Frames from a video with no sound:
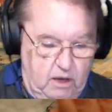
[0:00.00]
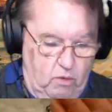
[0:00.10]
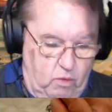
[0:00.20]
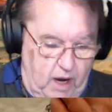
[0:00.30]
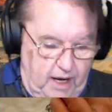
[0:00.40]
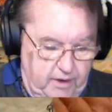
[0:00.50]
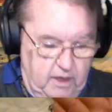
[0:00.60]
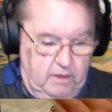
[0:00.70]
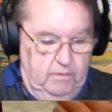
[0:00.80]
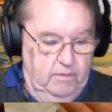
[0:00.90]
one
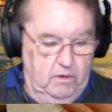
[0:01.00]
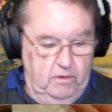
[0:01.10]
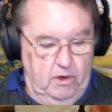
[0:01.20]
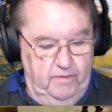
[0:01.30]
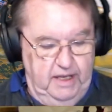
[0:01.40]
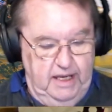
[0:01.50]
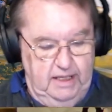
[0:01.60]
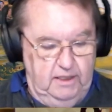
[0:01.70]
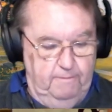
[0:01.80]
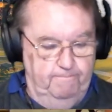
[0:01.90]
of
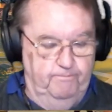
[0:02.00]
these.